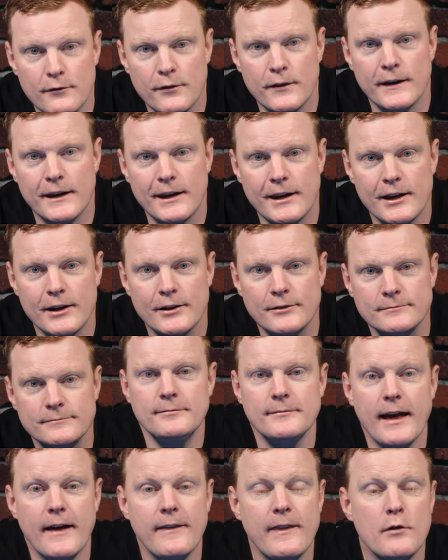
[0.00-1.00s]
of the cue.
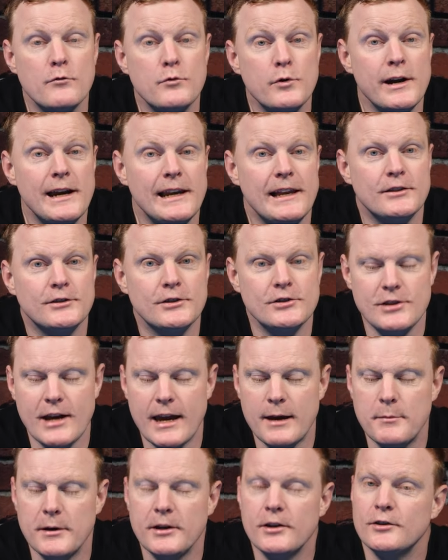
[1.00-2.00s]
And that really is a
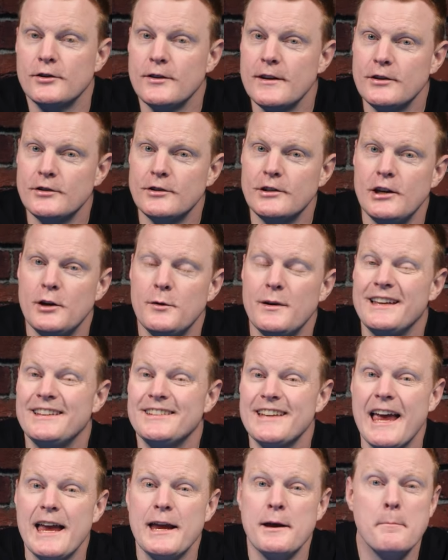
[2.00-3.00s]
shame because this cue
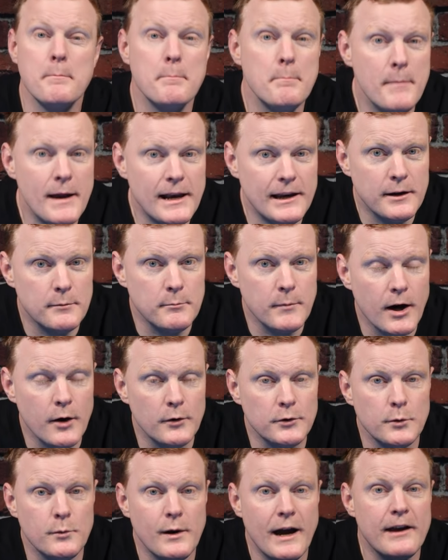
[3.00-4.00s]
is a million
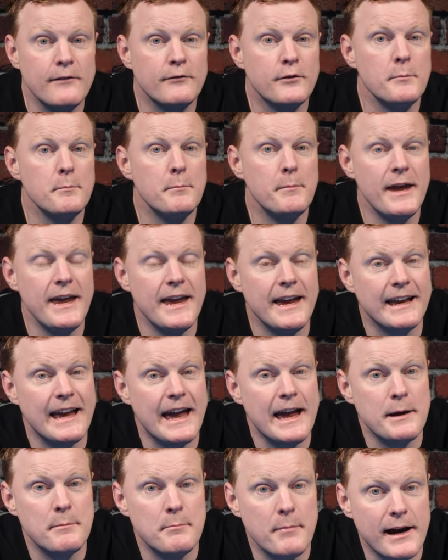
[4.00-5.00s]
miles away from being
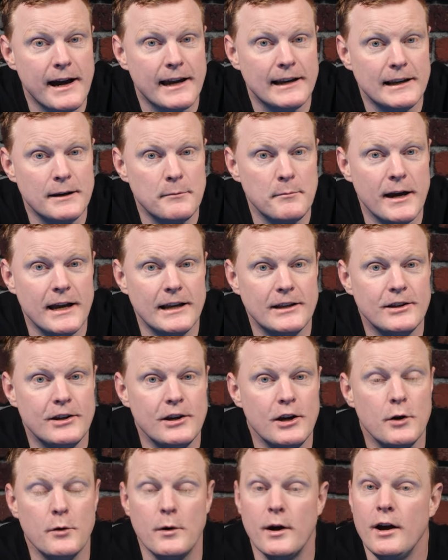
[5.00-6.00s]
a badly made
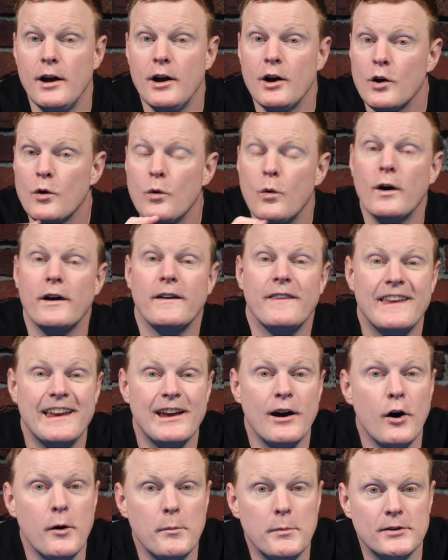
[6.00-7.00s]
cue. Quite
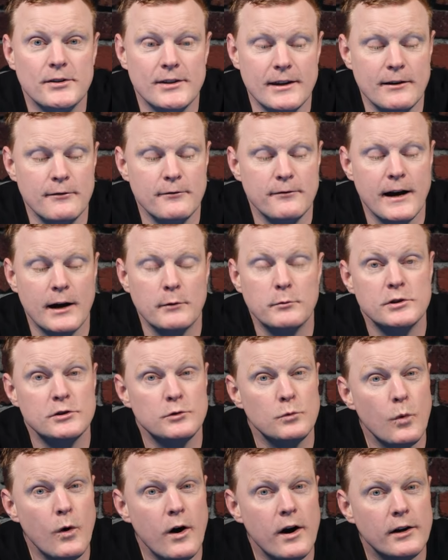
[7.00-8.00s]
the opposite, in fact, which
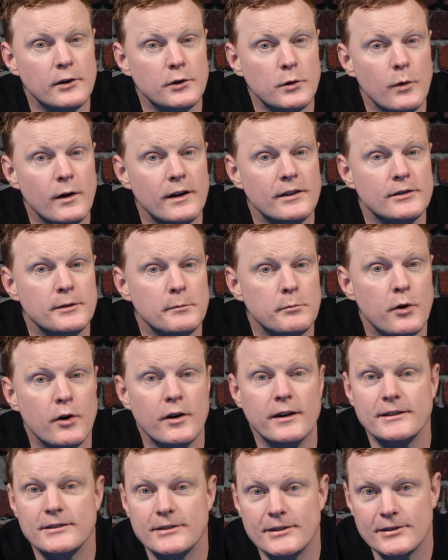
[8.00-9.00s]
is why I was quite
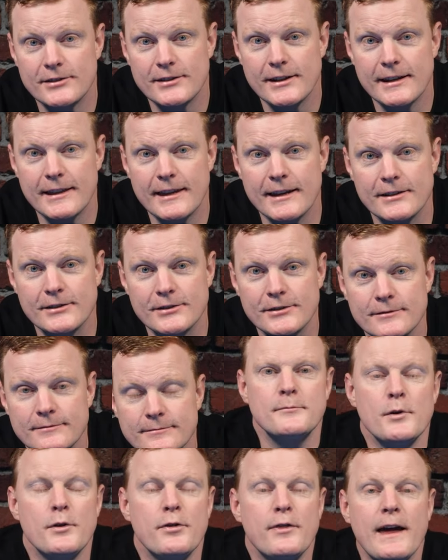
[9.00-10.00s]
surprised to see this.
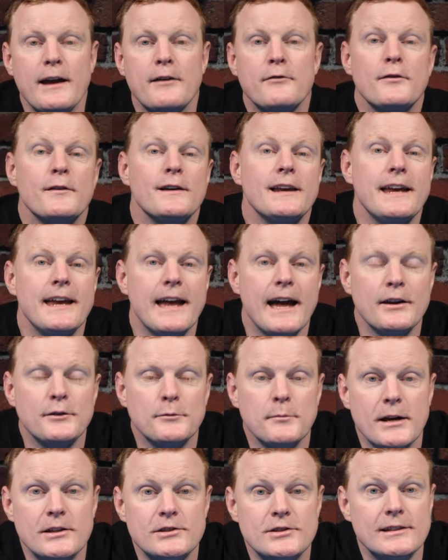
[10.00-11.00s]
But thankfully,
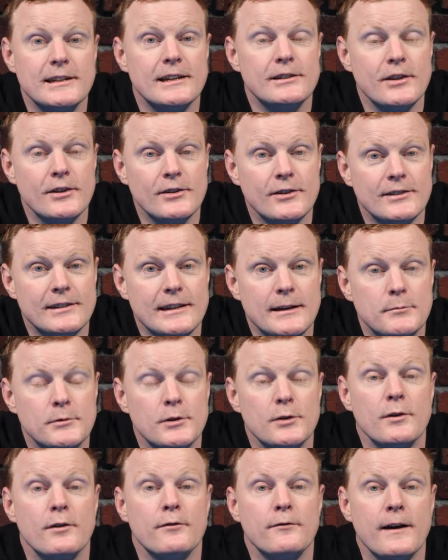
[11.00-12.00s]
as mentioned, it doesn't seem
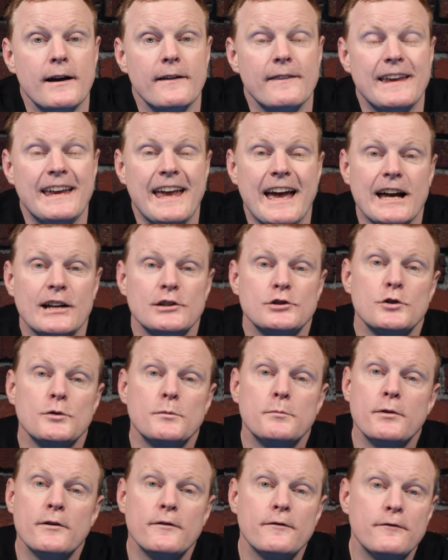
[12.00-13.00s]
to affect the actual
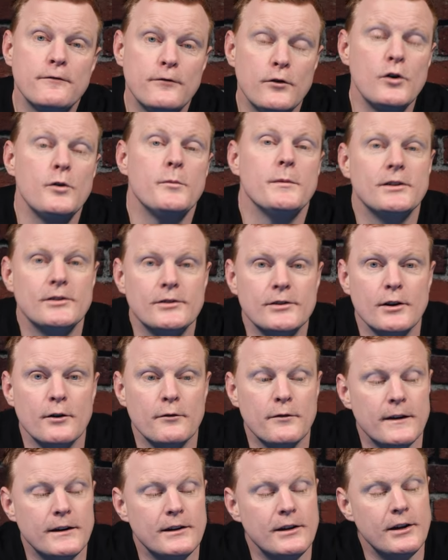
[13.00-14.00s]
performance
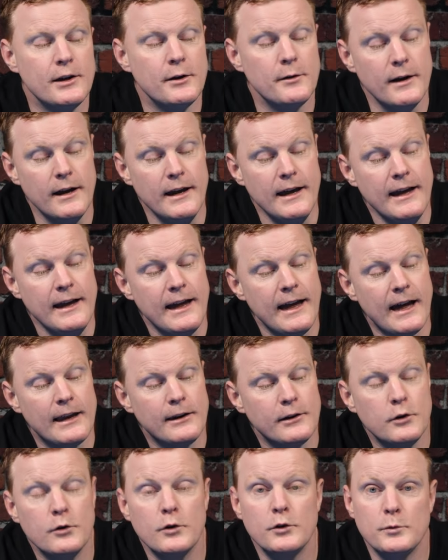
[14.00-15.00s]
of the cue.
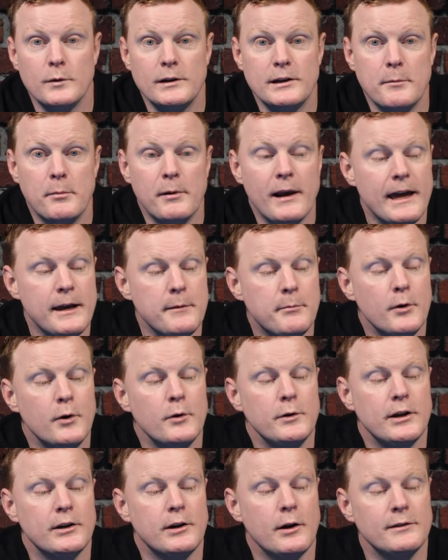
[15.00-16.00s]
And of course, when you play
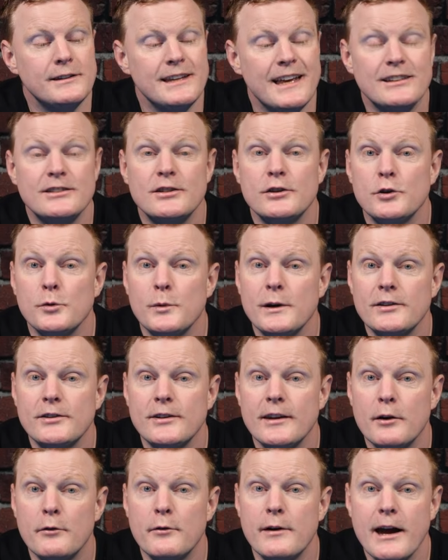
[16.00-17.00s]
pool, you don't tend to
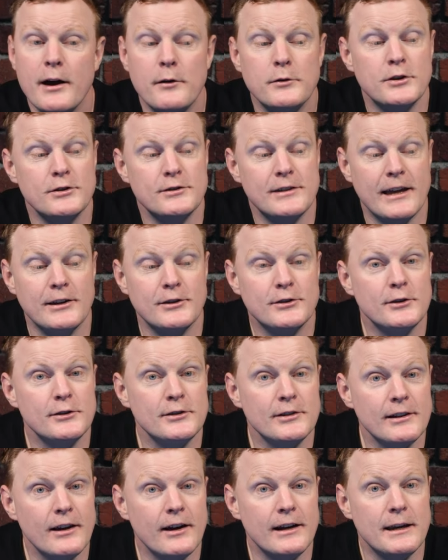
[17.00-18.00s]
twist it around, you tend to
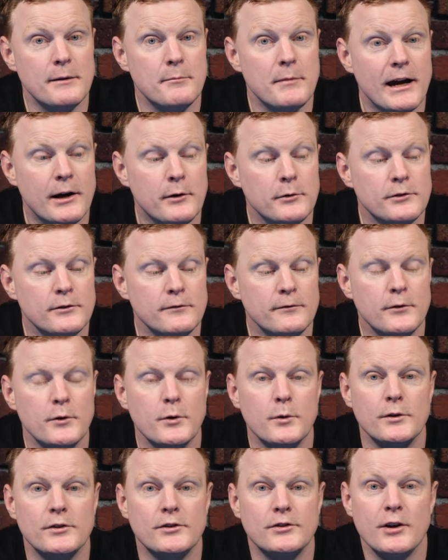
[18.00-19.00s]
slide it backwards and
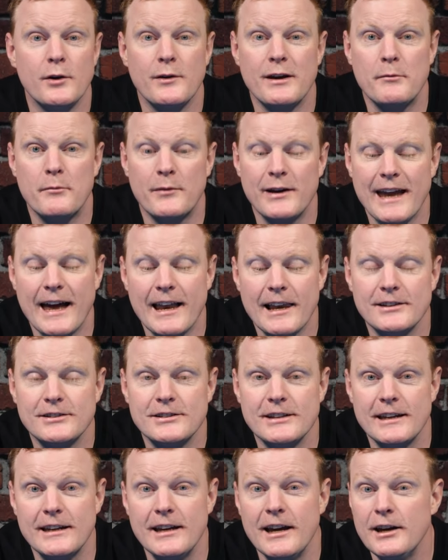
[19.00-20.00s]
forwards. So in
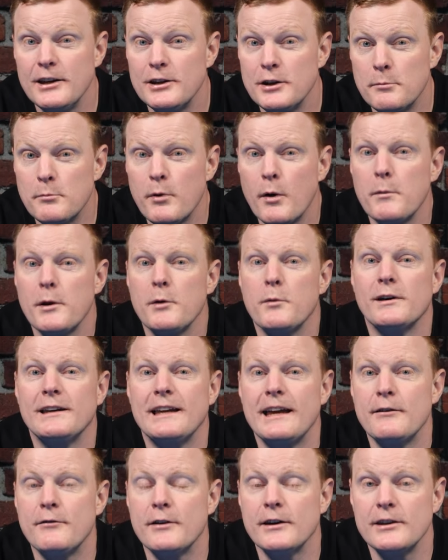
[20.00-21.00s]
reality, you probably
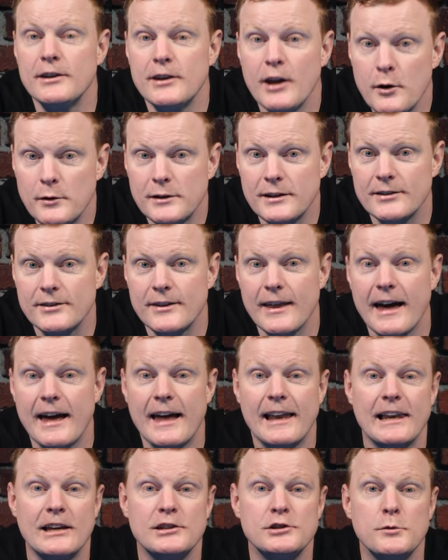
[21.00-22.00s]
wouldn't even notice
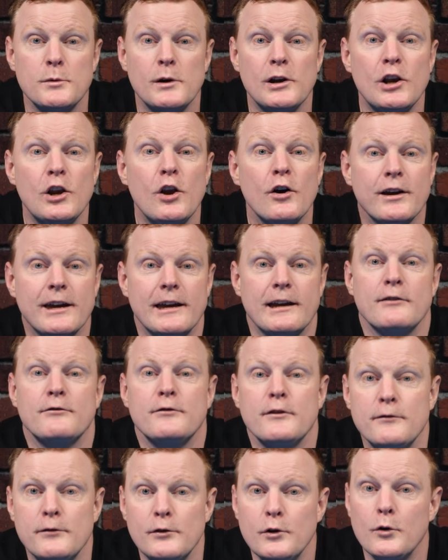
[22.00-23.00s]
that unless you were looking
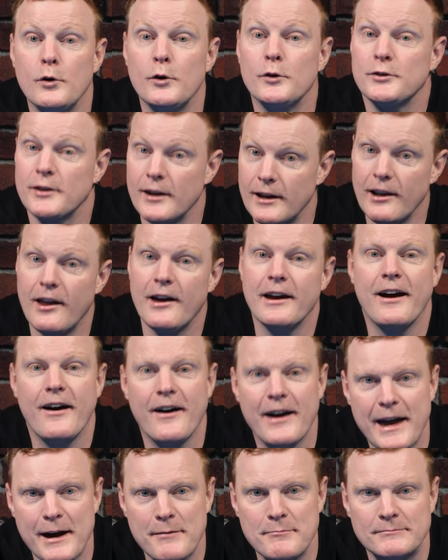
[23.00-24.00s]
for flaws like
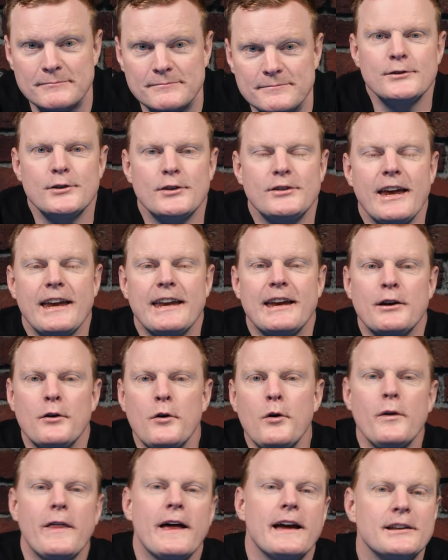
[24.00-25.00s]
I am. So taking
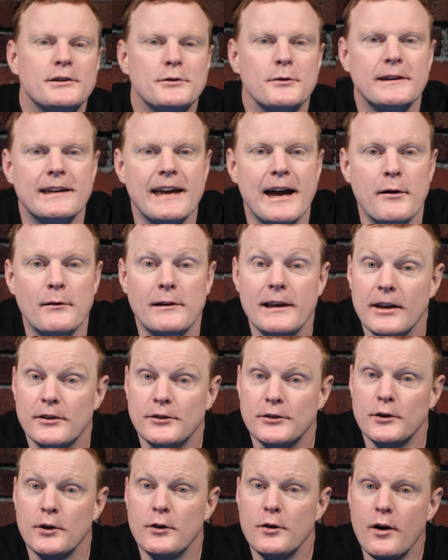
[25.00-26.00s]
all that into account, let's
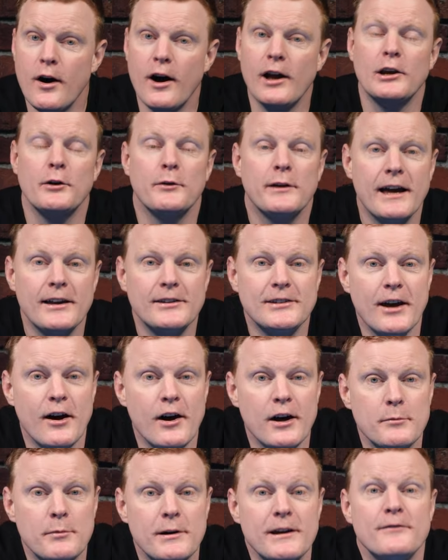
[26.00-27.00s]
score our Lucasi
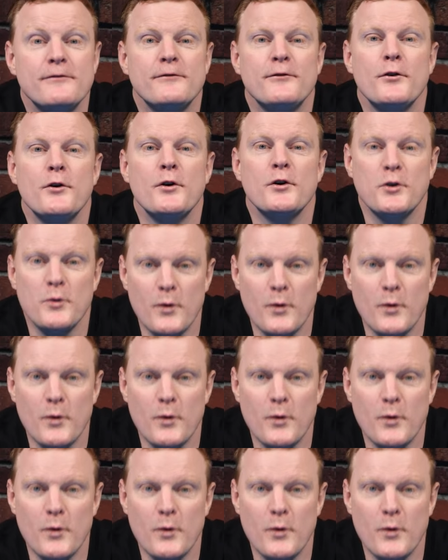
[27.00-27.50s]
Hybrid for